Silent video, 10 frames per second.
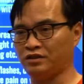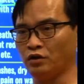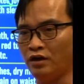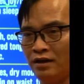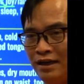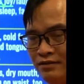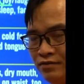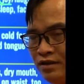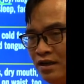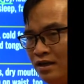joy or life,
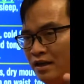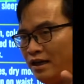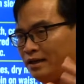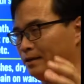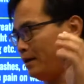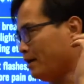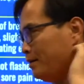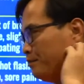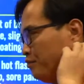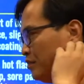and
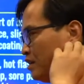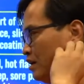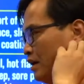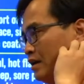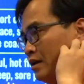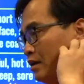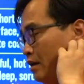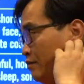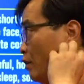if